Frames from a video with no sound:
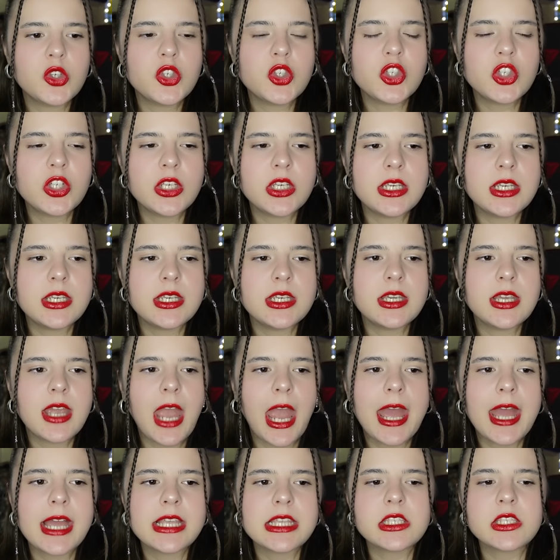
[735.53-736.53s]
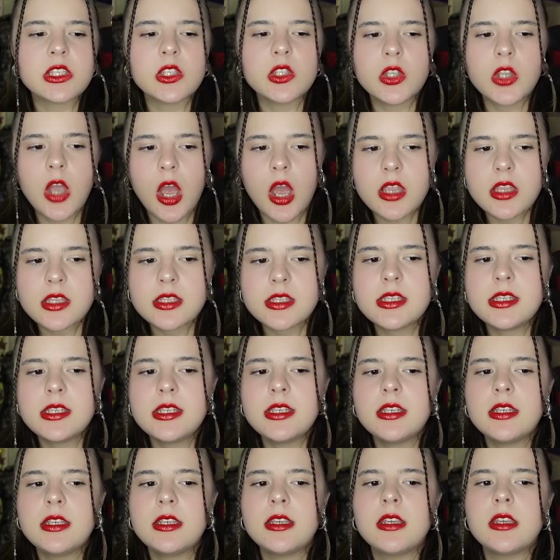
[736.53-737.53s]
She has
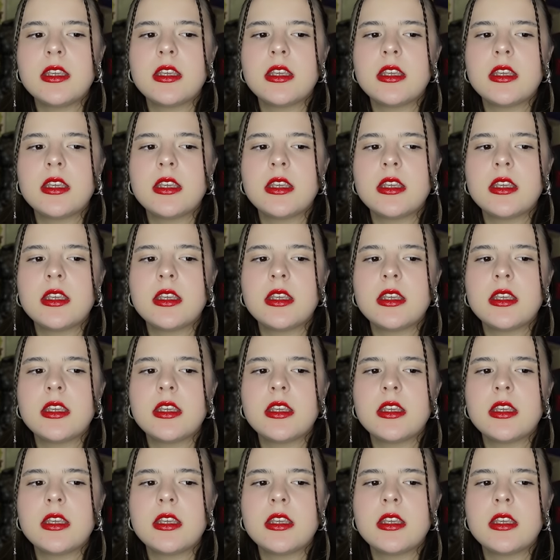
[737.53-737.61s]
not